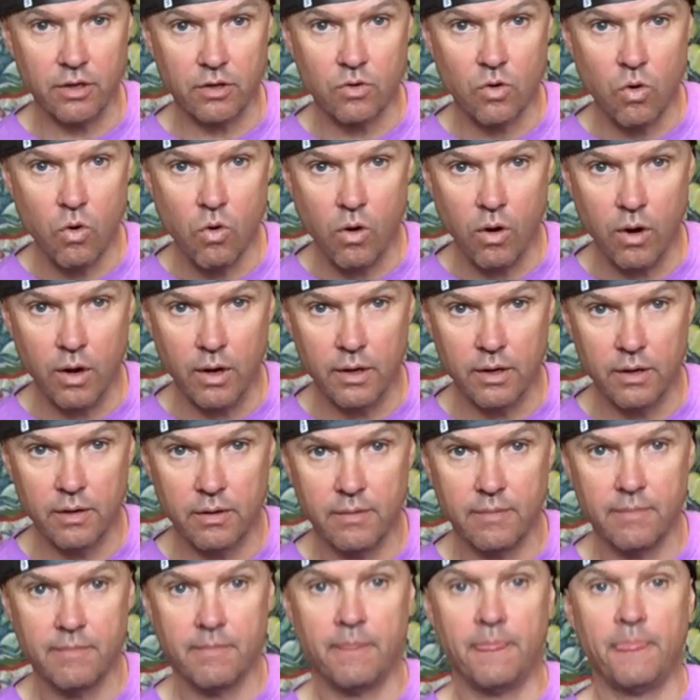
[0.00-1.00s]
chord.
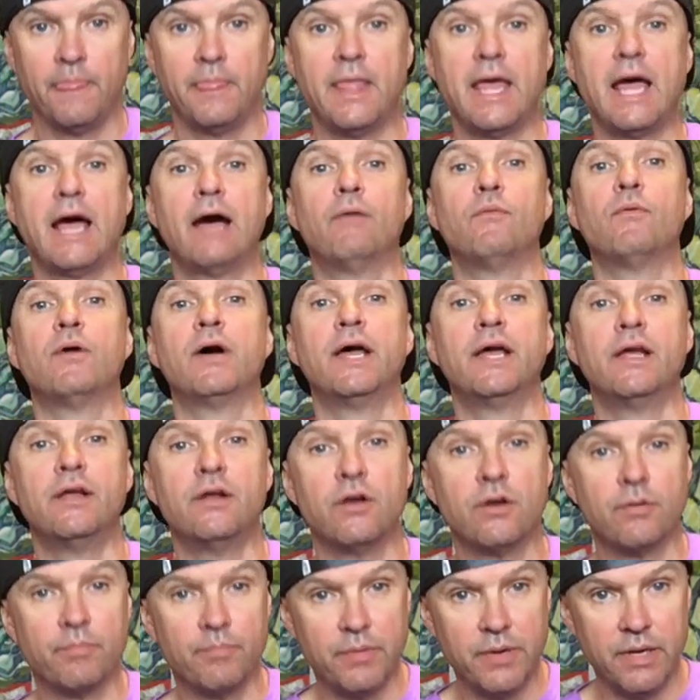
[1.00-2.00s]
That way
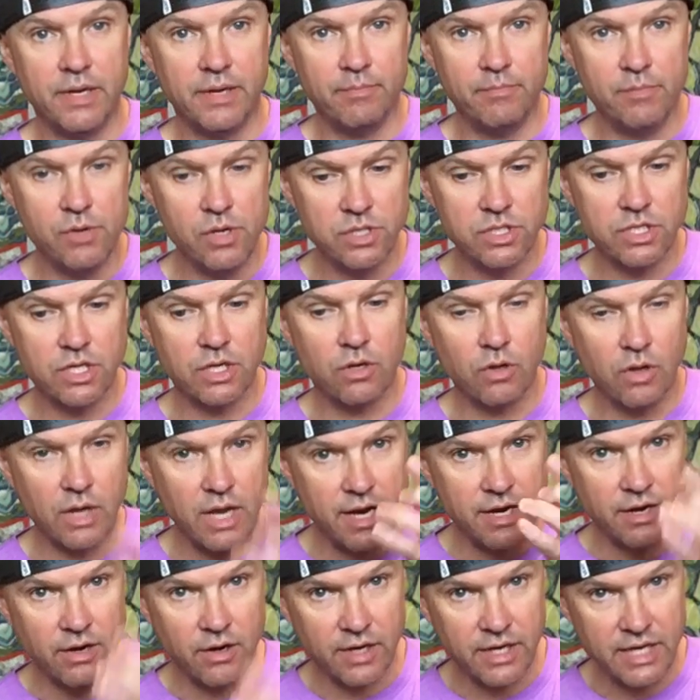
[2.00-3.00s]
you're being musical
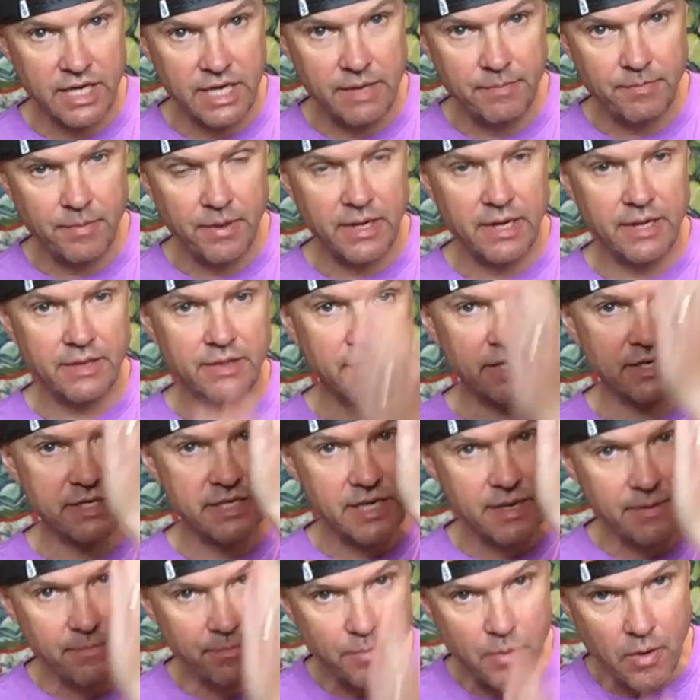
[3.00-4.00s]
and you're keeping in the
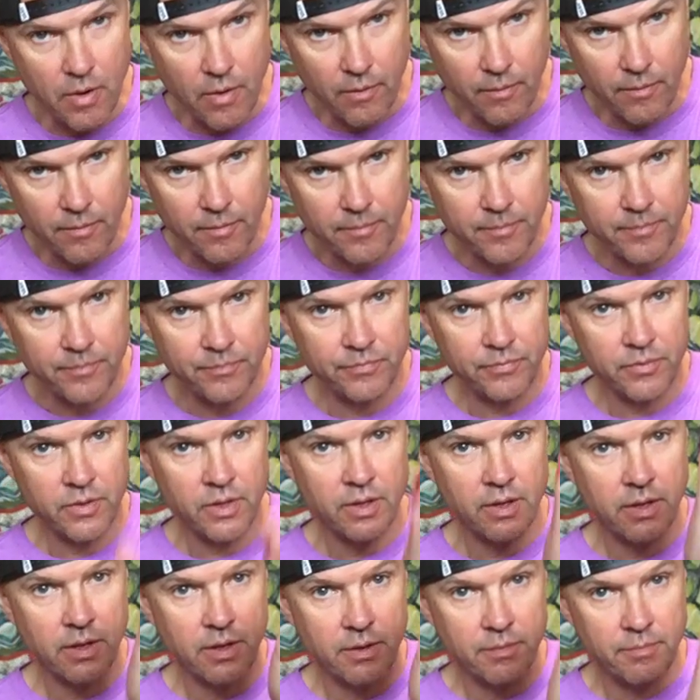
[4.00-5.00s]
tempo.
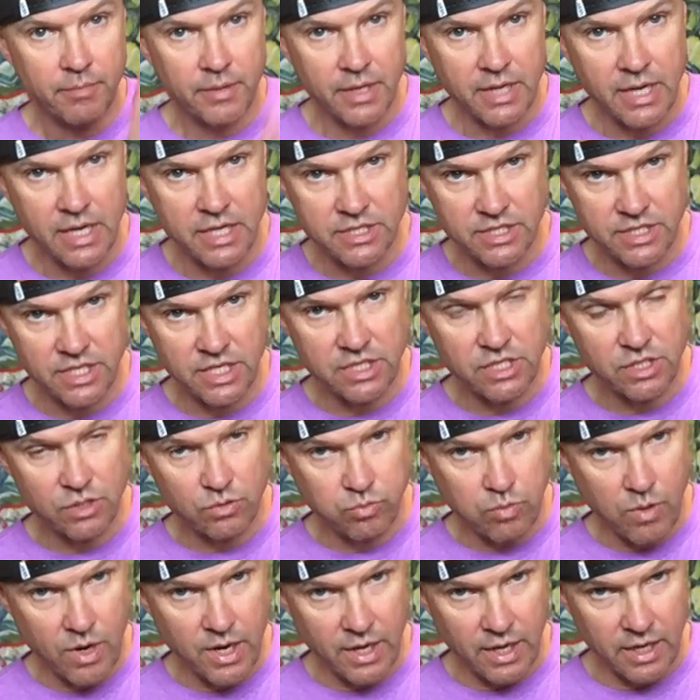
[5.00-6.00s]
Because this
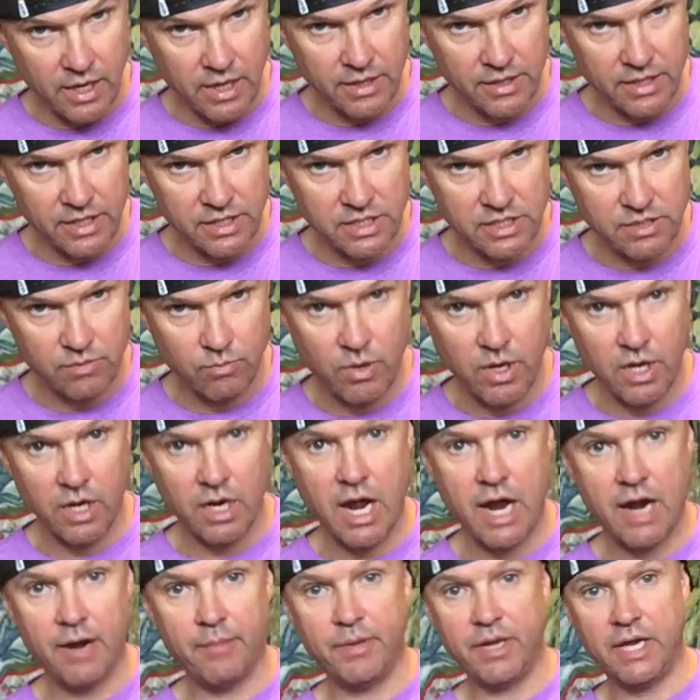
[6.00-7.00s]
is what a
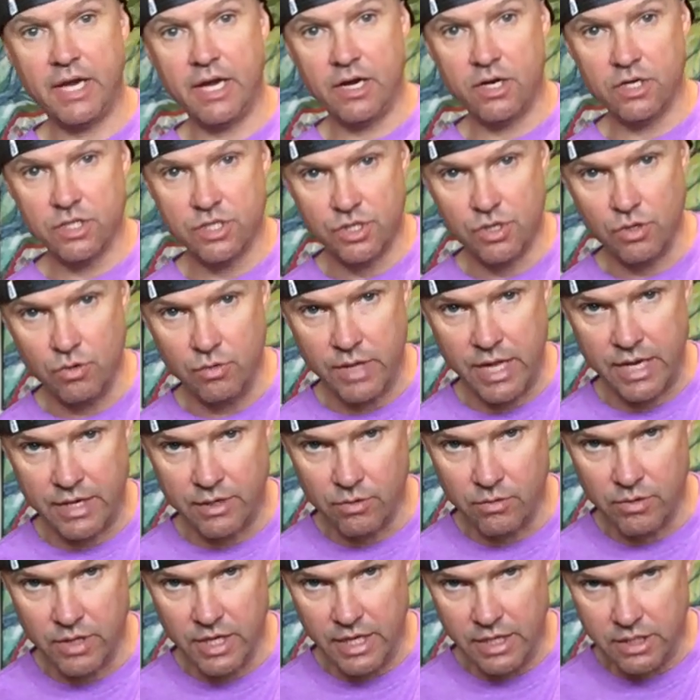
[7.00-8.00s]
lot of beginners do. They
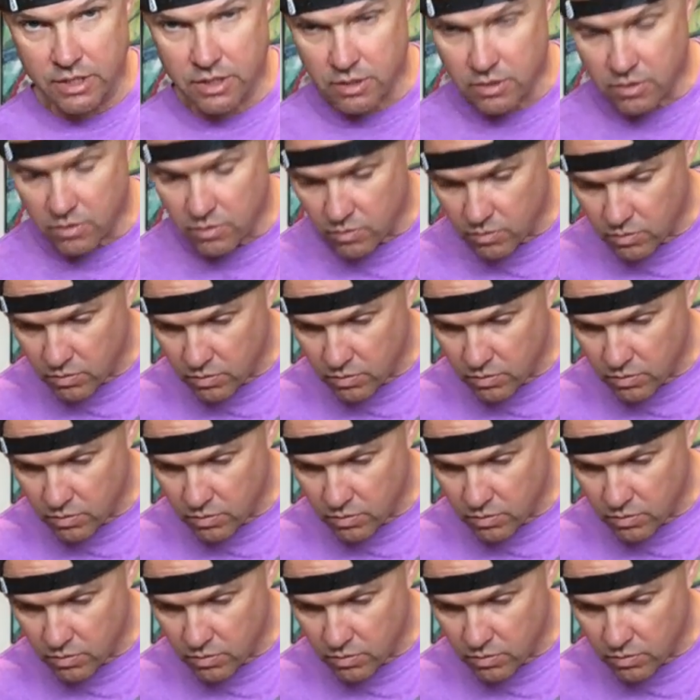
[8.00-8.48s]
do this.